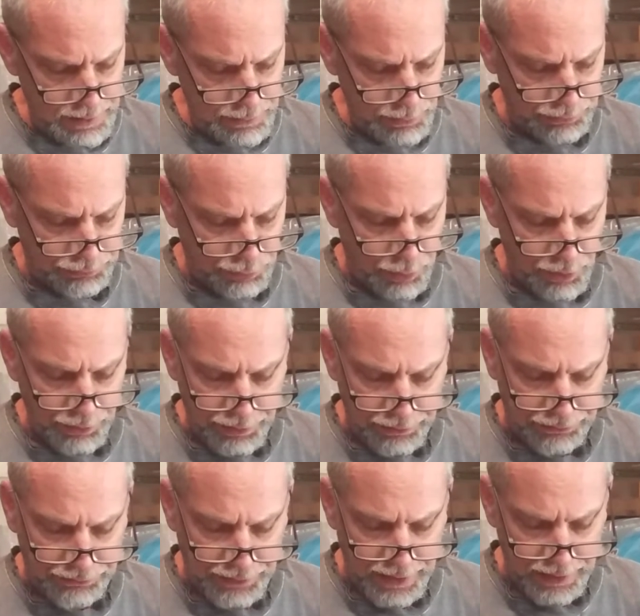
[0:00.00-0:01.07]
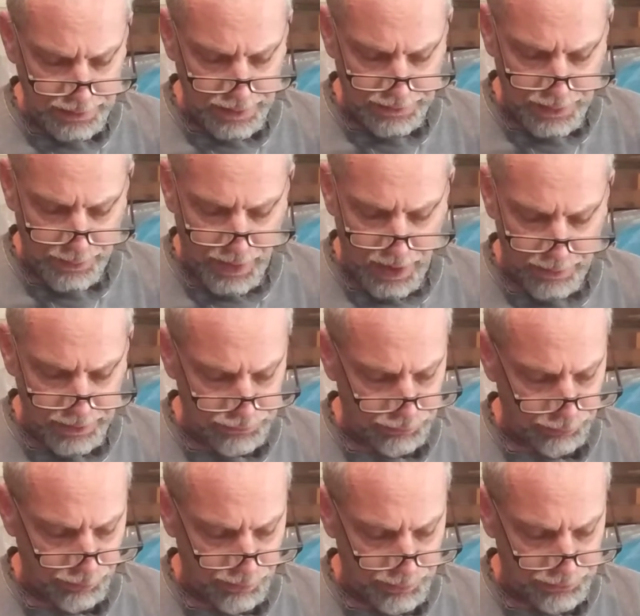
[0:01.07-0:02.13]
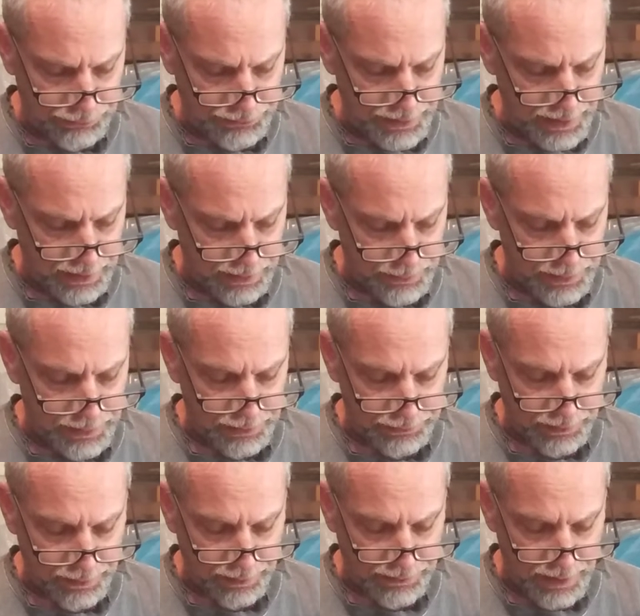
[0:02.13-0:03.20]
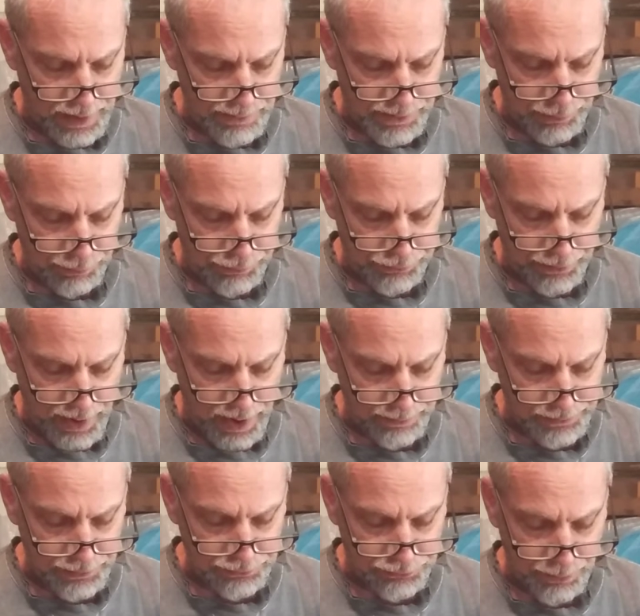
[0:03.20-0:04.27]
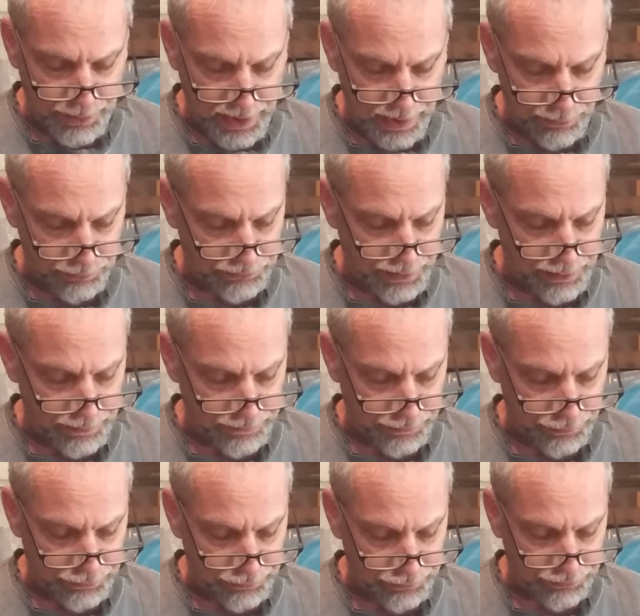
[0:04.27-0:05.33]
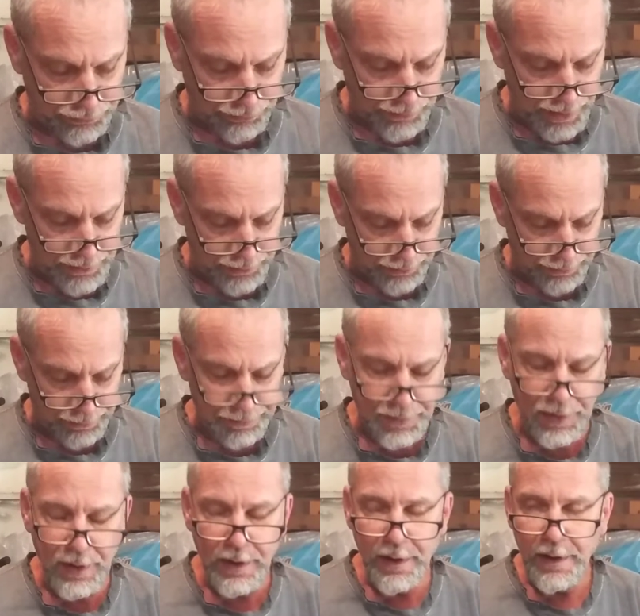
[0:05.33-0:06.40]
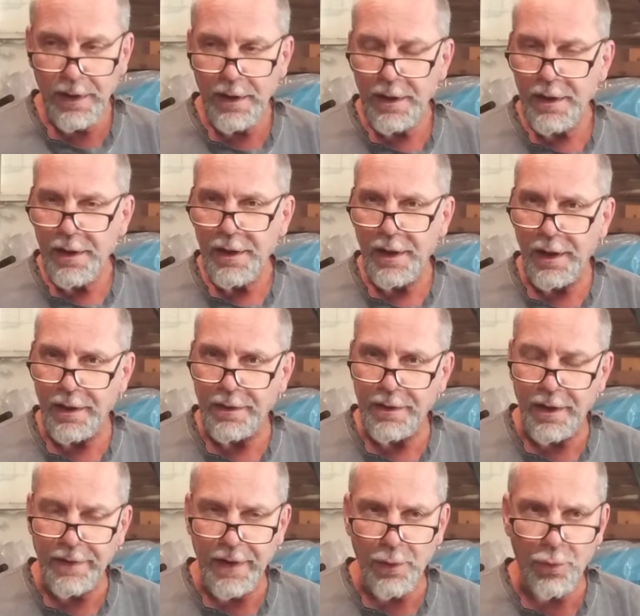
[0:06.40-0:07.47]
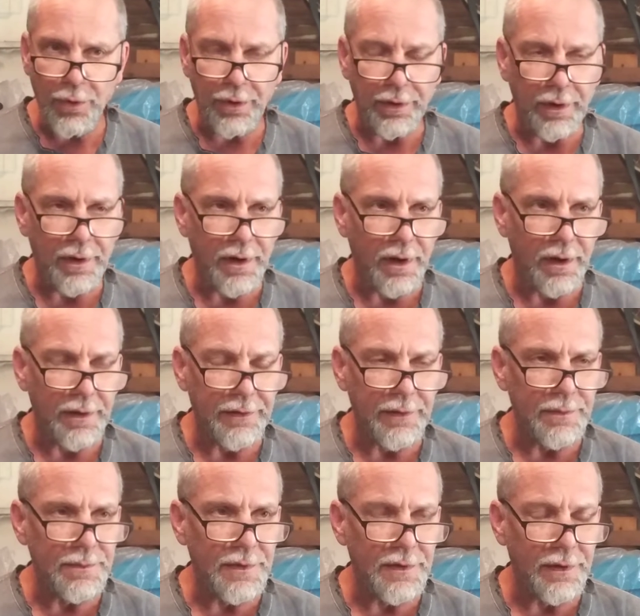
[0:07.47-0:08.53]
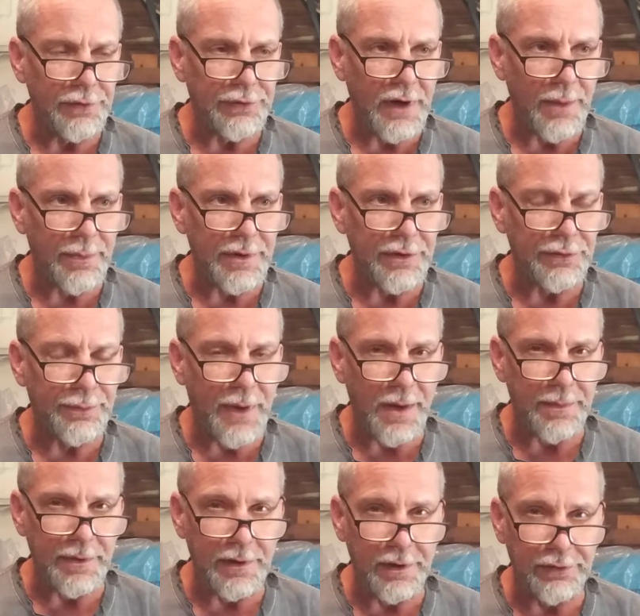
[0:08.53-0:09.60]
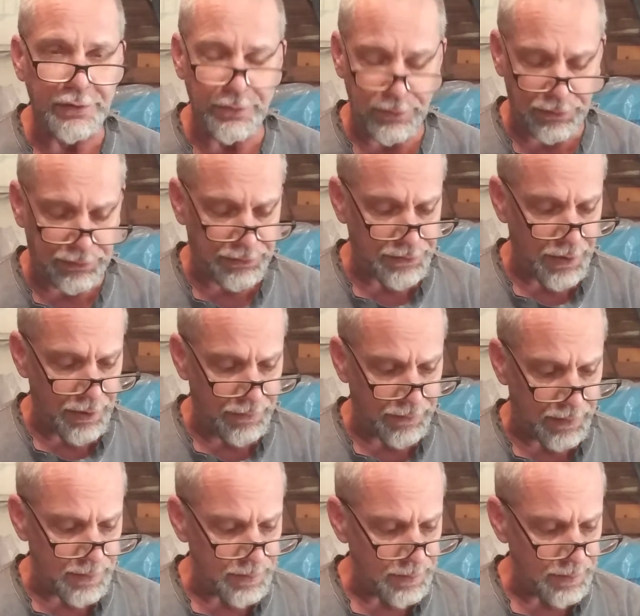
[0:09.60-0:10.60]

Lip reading: was quoted as saying that the bombings were a mistake because at the time they were dropped, Japan was on the verge of surrender. And they were. The Japanese population was starving.